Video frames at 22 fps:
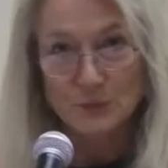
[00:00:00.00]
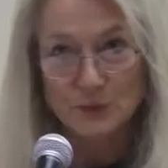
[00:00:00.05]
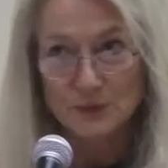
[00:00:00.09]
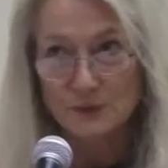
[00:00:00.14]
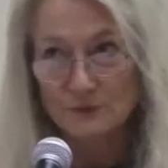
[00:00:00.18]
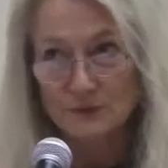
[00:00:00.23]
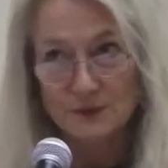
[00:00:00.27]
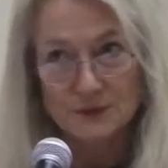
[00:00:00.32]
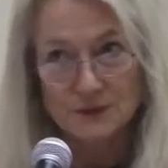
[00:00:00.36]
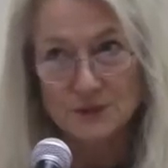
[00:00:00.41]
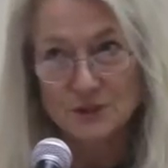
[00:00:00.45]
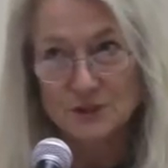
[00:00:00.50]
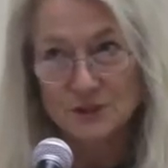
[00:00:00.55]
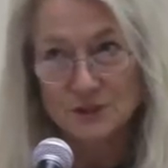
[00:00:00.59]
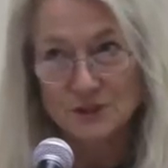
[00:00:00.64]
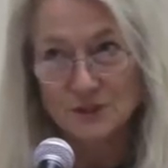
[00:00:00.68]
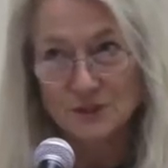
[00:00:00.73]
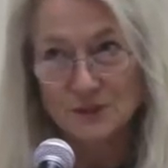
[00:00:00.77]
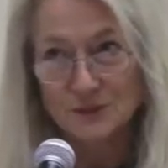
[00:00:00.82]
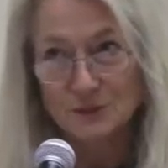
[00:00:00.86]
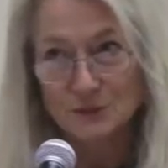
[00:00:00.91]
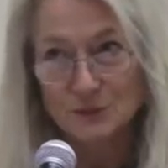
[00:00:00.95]
privilege
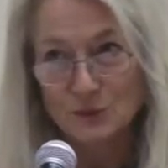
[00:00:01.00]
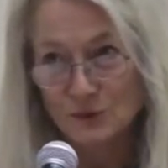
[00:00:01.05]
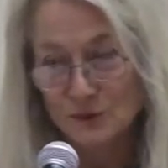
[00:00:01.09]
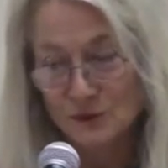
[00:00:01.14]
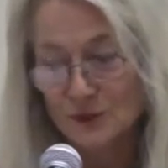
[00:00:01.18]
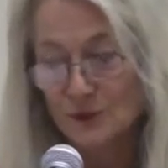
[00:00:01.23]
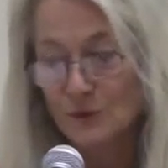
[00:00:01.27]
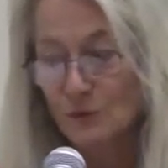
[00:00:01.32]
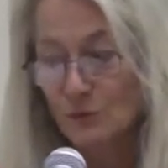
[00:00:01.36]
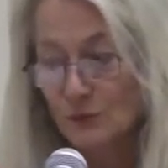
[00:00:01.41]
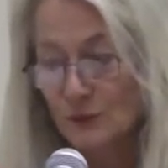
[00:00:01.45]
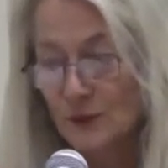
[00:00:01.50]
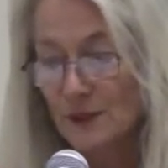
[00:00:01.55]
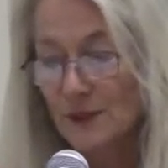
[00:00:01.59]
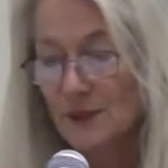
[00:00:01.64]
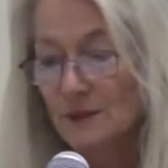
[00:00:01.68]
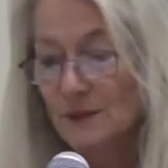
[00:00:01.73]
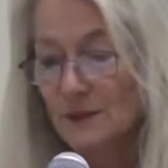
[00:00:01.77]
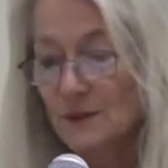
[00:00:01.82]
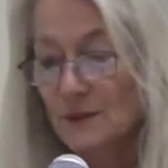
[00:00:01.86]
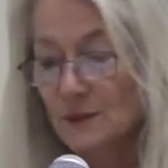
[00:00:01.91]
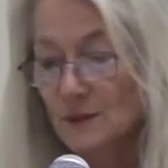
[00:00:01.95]
to work
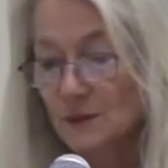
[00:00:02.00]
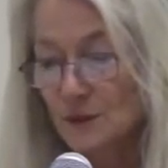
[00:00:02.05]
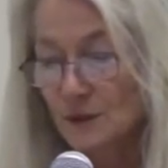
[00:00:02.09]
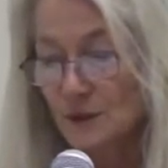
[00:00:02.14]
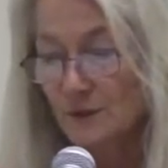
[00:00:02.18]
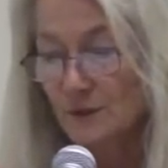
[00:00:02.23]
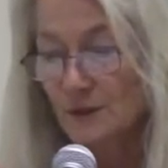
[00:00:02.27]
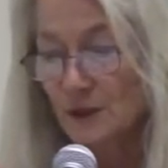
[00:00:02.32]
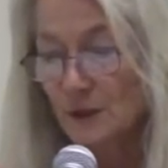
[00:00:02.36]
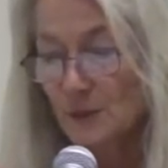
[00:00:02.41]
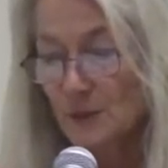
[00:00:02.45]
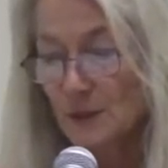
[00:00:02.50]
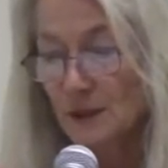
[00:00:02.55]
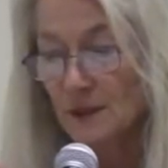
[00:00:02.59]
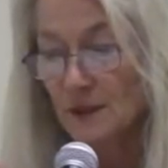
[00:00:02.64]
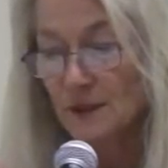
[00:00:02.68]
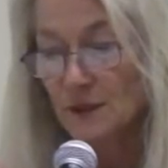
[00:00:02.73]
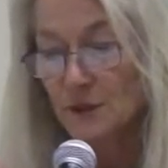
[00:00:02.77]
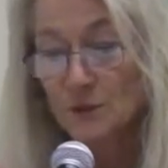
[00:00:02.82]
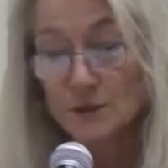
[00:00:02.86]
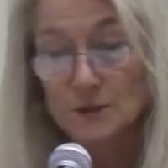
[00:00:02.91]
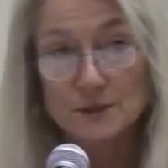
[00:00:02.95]
with Clerk of the
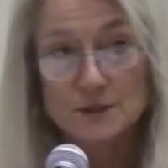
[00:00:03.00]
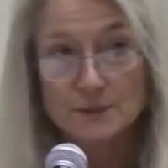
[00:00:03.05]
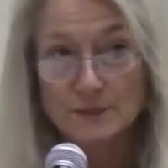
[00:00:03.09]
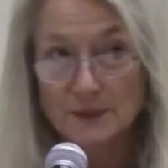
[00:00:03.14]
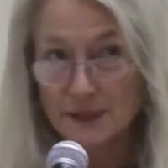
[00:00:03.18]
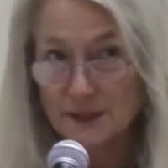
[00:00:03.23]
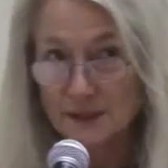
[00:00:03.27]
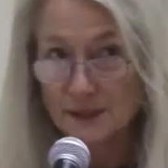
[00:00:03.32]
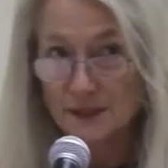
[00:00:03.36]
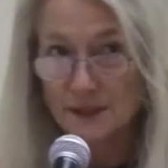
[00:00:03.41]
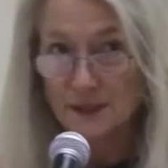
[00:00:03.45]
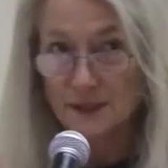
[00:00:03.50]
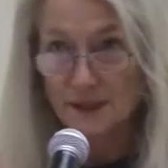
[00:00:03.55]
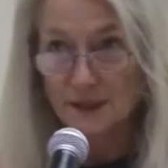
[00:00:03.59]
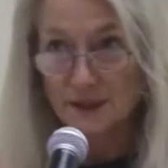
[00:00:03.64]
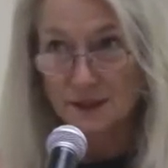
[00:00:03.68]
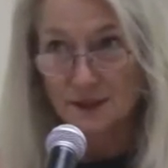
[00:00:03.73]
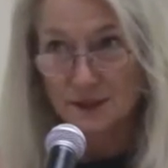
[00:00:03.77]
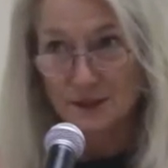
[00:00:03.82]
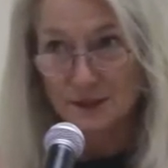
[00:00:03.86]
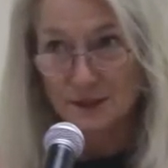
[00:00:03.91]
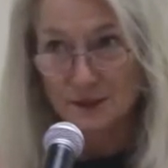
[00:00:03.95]
Appellate Courts Mike
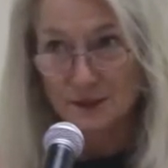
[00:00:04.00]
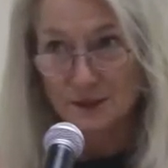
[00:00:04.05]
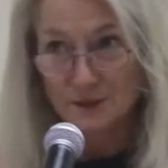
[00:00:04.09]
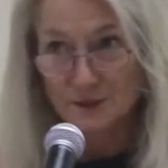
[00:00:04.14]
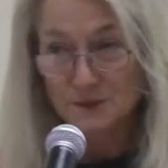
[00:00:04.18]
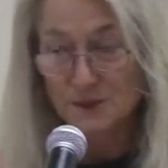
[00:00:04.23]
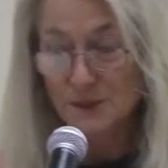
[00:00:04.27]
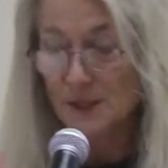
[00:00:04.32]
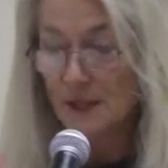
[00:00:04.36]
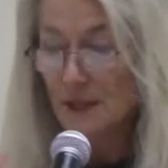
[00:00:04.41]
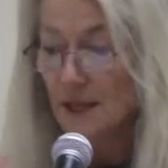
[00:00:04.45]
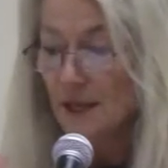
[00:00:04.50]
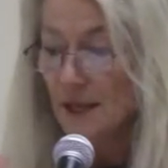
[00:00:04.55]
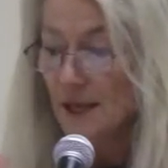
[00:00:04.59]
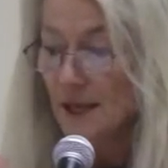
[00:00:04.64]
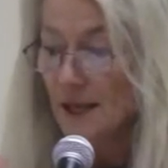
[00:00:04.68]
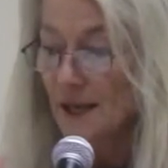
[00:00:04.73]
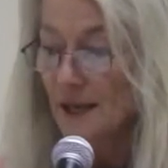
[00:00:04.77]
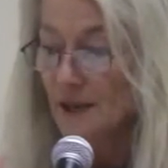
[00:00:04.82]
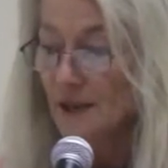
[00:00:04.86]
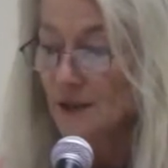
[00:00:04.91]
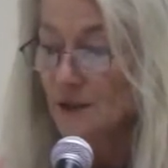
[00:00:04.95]
Catalano,
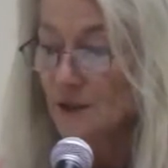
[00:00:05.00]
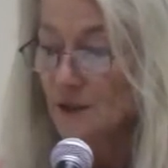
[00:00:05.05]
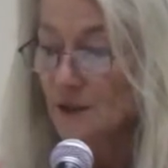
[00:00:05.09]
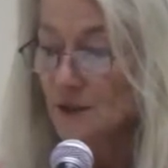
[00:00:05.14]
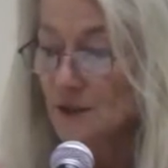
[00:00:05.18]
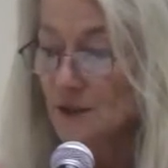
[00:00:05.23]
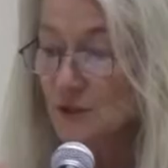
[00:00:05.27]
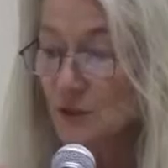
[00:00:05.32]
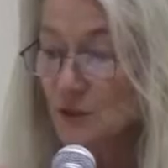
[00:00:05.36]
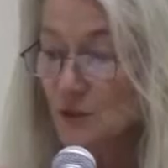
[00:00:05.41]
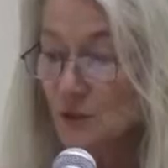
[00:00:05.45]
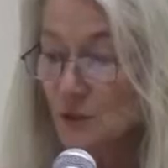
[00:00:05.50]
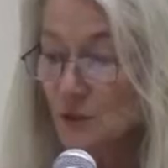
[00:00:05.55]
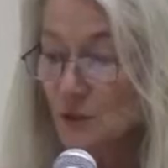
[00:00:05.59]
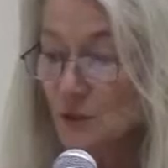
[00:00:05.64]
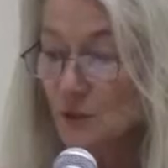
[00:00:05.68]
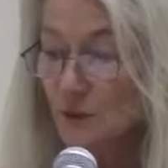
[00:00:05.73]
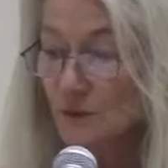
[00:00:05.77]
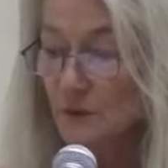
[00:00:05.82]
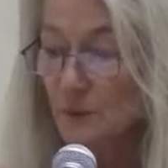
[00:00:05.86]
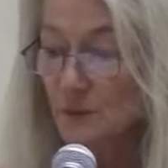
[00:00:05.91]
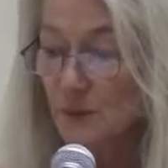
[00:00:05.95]
and also
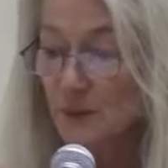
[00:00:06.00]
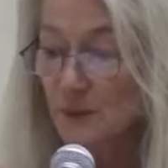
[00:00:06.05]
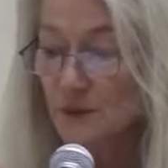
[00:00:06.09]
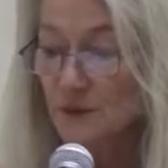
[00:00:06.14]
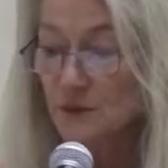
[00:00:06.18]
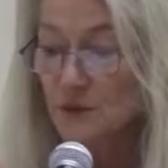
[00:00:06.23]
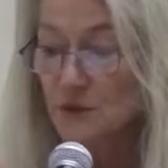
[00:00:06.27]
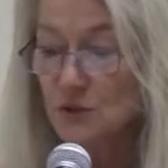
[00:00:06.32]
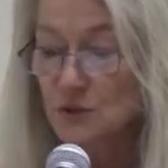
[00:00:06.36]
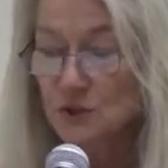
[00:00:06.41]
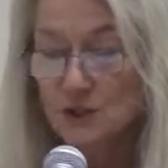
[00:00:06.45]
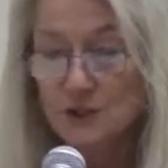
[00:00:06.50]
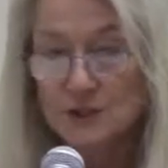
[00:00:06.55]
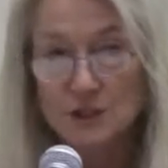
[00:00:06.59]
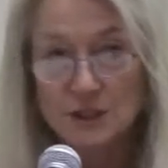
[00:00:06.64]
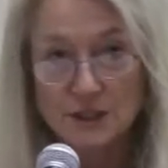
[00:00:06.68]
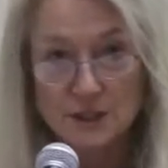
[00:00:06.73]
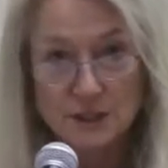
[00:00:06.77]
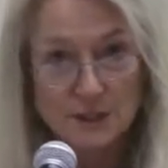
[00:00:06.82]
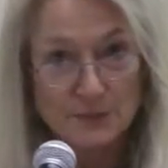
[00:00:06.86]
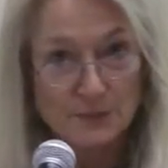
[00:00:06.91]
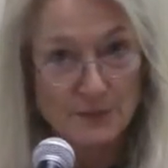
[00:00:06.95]
Court of Appeals Judge
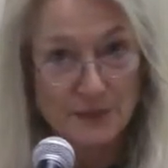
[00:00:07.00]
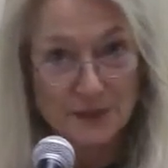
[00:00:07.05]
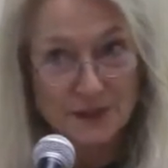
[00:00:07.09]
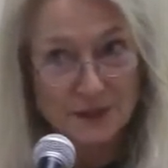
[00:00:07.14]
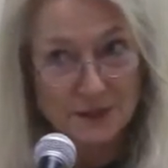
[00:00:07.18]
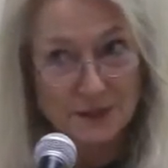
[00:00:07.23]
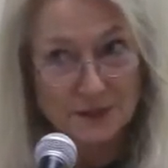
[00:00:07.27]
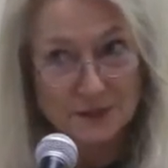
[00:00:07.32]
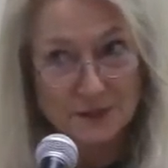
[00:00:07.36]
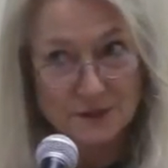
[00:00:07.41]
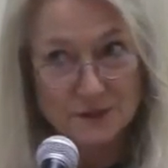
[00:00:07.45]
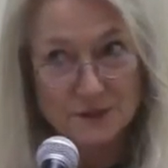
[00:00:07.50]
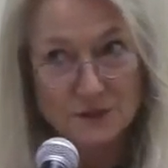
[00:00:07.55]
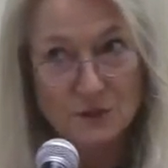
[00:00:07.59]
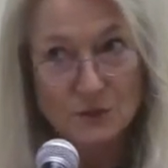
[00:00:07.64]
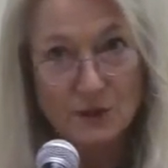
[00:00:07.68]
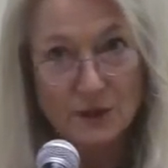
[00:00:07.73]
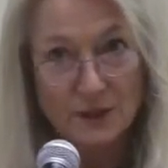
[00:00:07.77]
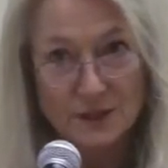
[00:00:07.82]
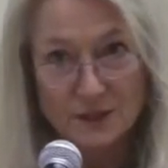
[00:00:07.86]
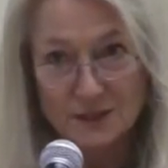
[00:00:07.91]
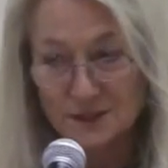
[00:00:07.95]
Andy Bennett, who's
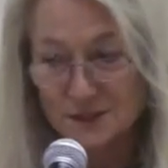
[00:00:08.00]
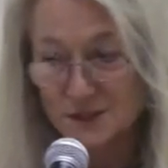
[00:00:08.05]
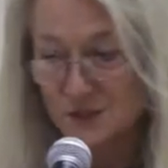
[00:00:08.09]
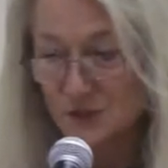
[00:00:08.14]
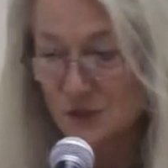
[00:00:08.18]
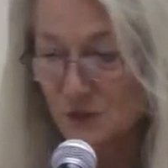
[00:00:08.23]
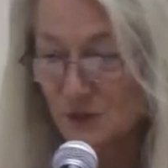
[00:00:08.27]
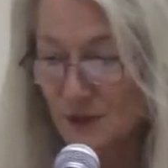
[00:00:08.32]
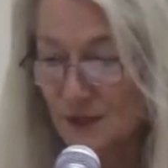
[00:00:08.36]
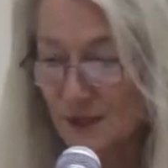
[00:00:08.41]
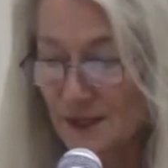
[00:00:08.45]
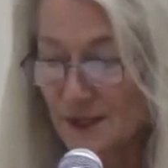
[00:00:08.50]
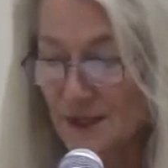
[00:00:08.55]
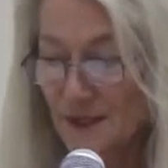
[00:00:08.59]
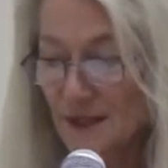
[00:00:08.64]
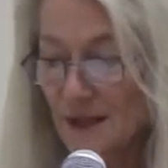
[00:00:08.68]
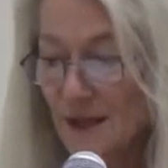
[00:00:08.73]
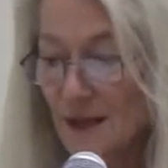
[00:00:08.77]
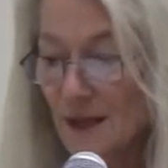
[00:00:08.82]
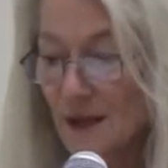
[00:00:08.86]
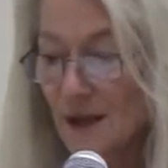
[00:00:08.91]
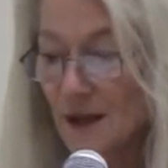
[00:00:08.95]
quite a historian,